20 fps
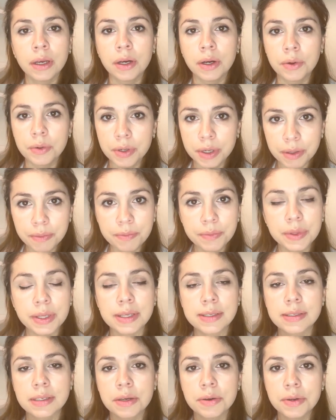Okay,
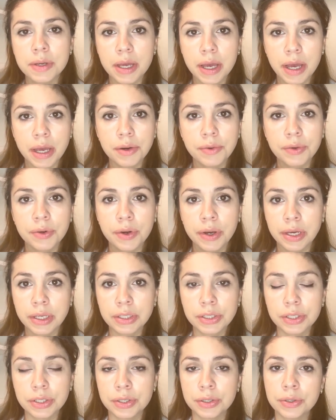let's go ahead. We're going
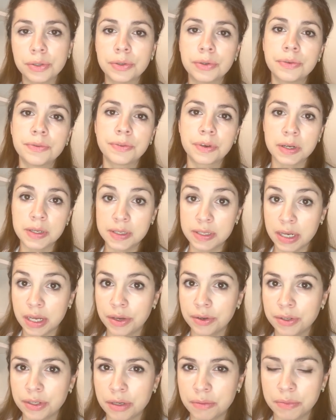to first take
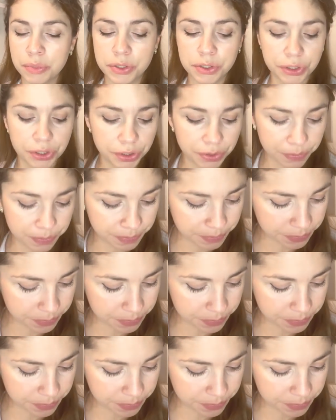your temperature.